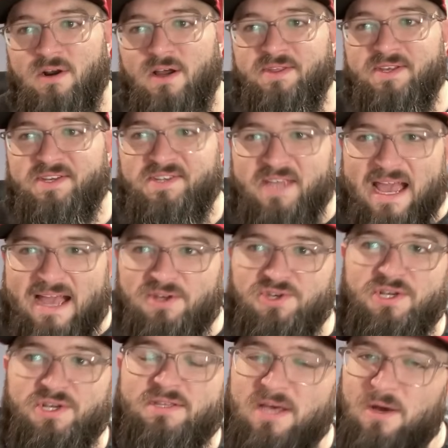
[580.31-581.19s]
on the stat
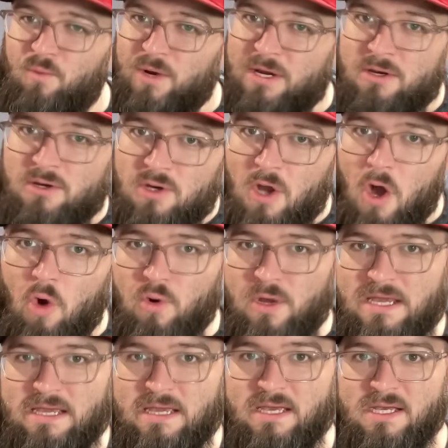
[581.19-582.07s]
sheet that we know
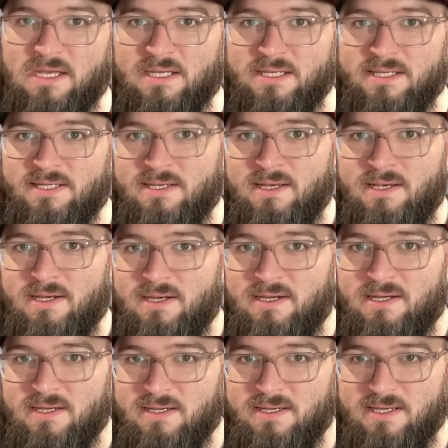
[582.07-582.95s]
he is
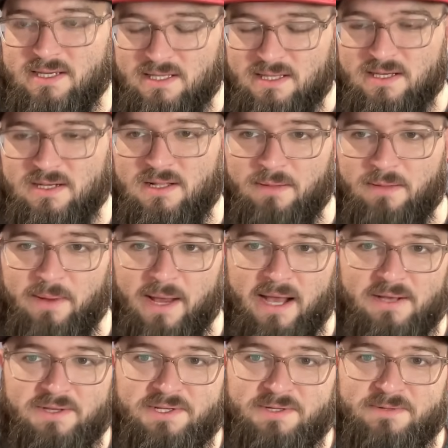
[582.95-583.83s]
in the
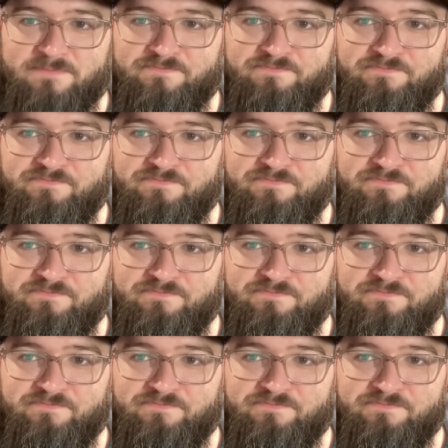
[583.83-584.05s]
clubhouse.